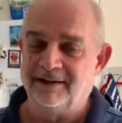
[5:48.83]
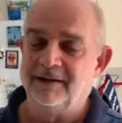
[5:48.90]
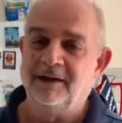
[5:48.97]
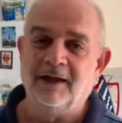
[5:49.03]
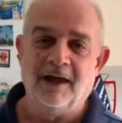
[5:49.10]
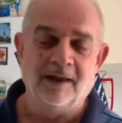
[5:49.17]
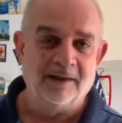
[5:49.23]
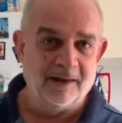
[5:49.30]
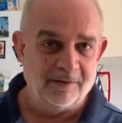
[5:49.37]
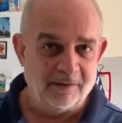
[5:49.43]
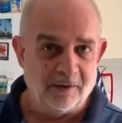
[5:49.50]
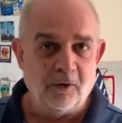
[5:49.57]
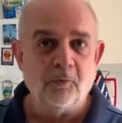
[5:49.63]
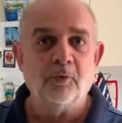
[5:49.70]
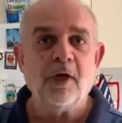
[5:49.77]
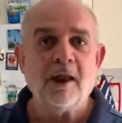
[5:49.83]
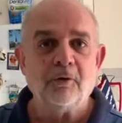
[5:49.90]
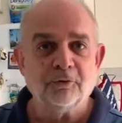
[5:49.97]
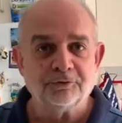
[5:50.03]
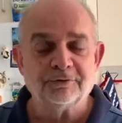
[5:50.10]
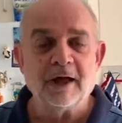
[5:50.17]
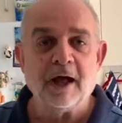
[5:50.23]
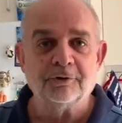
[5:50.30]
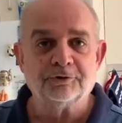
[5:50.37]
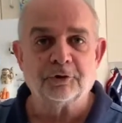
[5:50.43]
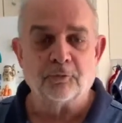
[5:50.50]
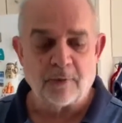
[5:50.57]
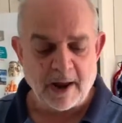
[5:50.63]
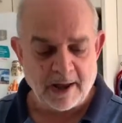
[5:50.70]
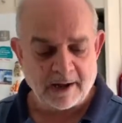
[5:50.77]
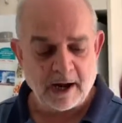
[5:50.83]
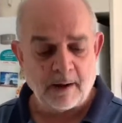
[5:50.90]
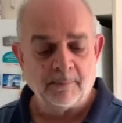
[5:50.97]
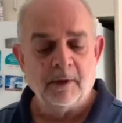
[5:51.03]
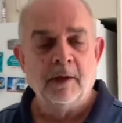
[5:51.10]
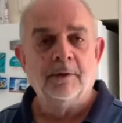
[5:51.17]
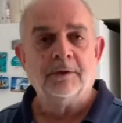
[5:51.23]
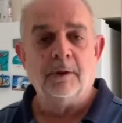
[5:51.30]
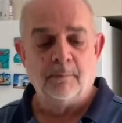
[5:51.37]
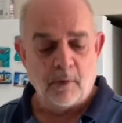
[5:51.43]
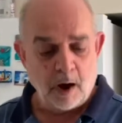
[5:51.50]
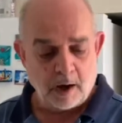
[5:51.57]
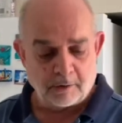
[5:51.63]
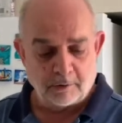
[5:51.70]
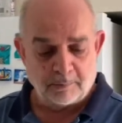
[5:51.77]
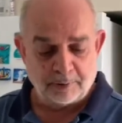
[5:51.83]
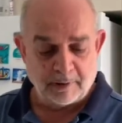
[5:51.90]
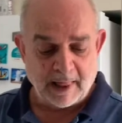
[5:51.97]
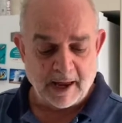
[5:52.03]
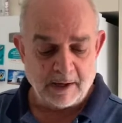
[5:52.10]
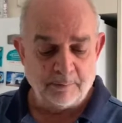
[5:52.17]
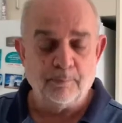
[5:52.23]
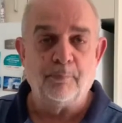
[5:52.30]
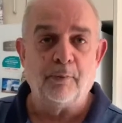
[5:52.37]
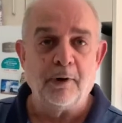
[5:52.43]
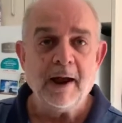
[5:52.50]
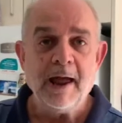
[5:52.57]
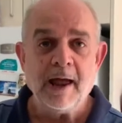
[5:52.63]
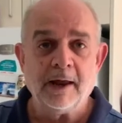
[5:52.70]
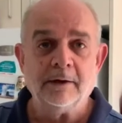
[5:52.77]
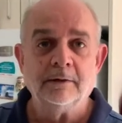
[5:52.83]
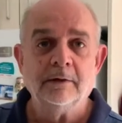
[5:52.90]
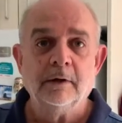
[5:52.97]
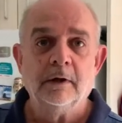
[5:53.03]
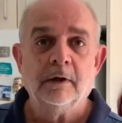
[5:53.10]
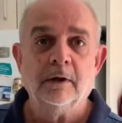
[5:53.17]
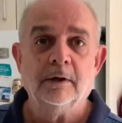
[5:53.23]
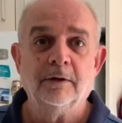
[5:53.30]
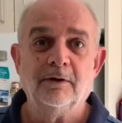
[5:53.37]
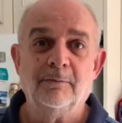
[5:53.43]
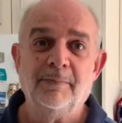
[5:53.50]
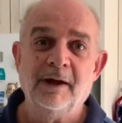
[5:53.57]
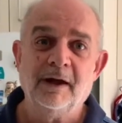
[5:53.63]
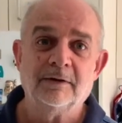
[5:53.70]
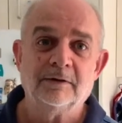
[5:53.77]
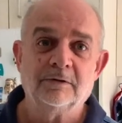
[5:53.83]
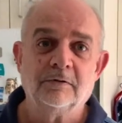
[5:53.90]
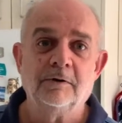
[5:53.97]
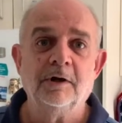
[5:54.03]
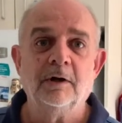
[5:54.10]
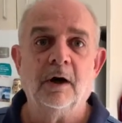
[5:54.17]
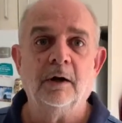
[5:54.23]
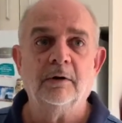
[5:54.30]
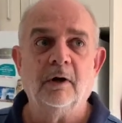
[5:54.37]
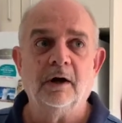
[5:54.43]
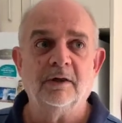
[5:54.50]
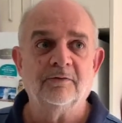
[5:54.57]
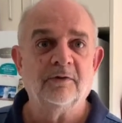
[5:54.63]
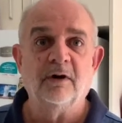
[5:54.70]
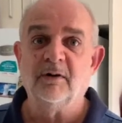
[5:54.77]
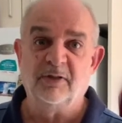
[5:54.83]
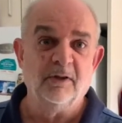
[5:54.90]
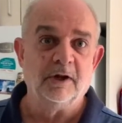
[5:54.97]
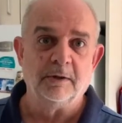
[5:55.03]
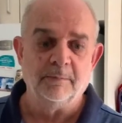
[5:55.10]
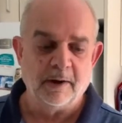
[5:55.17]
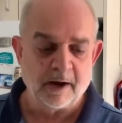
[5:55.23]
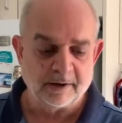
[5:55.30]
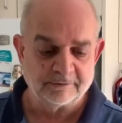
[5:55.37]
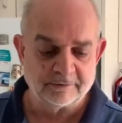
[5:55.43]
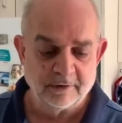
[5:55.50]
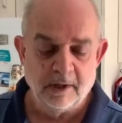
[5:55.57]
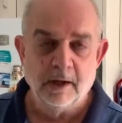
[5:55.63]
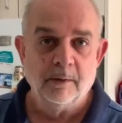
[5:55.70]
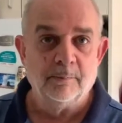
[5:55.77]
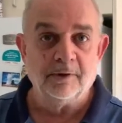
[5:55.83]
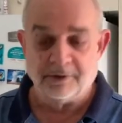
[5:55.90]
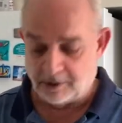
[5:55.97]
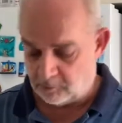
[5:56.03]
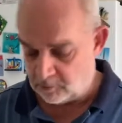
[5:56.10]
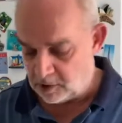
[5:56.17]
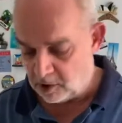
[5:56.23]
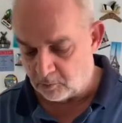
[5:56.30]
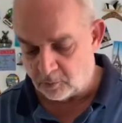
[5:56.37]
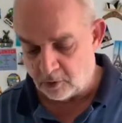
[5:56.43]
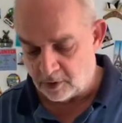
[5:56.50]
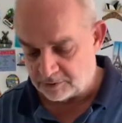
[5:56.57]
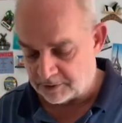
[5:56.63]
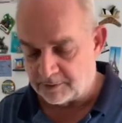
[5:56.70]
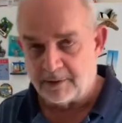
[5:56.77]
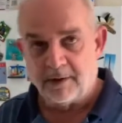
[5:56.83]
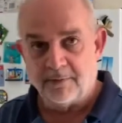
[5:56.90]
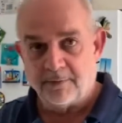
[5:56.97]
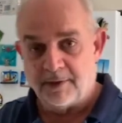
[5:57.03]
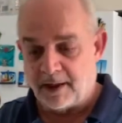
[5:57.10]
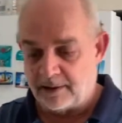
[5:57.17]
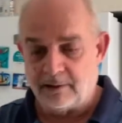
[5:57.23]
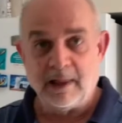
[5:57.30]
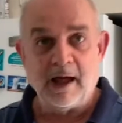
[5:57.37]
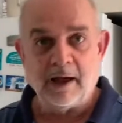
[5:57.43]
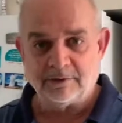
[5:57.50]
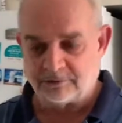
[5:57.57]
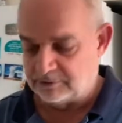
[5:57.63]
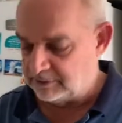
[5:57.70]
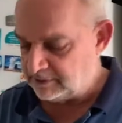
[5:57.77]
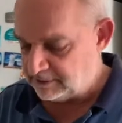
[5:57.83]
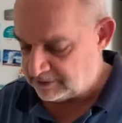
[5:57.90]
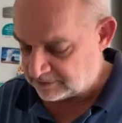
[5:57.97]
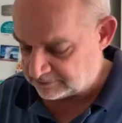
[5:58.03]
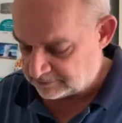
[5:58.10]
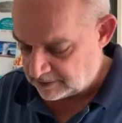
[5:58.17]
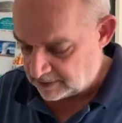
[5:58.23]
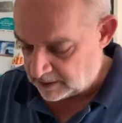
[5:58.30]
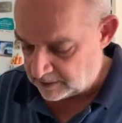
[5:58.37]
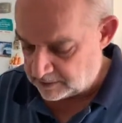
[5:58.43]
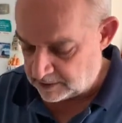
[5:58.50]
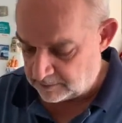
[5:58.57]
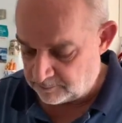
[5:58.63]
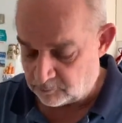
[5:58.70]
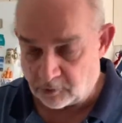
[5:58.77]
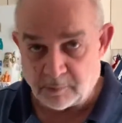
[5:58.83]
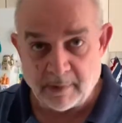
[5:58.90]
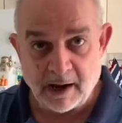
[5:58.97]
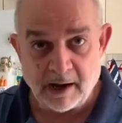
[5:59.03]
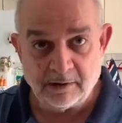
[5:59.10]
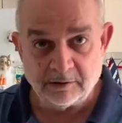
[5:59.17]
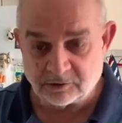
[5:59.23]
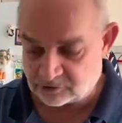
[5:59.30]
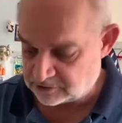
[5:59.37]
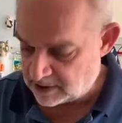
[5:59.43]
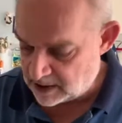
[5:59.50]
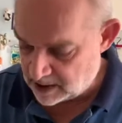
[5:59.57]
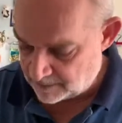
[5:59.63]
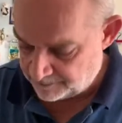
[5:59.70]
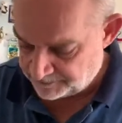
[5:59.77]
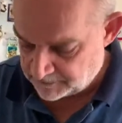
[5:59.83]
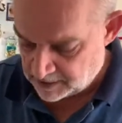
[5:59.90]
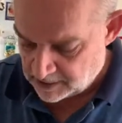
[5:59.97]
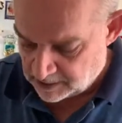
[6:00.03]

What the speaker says: And that all starts to rack up. The microplane brand, they're about $29.95, $30, but they're well worth it and they last years and they remain sharp.